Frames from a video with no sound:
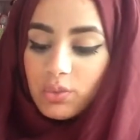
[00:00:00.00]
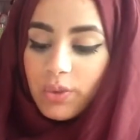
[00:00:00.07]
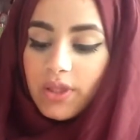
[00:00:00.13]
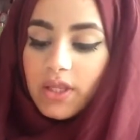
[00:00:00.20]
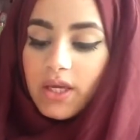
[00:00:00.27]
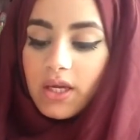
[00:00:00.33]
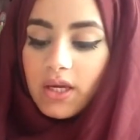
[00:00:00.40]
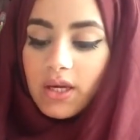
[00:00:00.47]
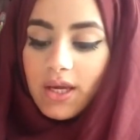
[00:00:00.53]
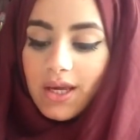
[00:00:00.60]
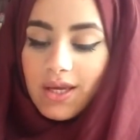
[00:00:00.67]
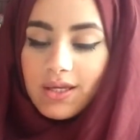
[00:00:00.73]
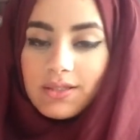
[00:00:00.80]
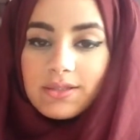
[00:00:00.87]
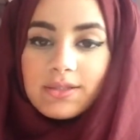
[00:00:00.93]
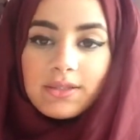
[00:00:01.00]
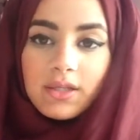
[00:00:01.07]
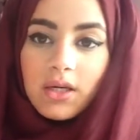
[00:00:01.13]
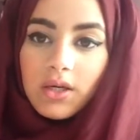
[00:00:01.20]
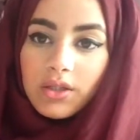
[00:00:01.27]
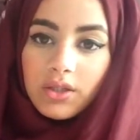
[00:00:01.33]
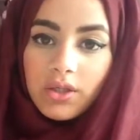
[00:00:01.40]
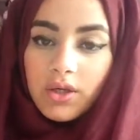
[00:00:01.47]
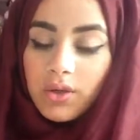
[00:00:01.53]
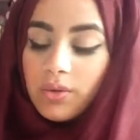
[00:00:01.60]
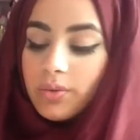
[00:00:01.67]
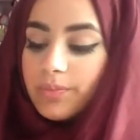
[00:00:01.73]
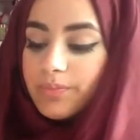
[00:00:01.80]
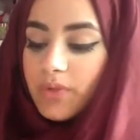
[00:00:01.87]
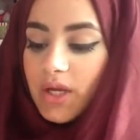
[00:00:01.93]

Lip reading: with it, and you know,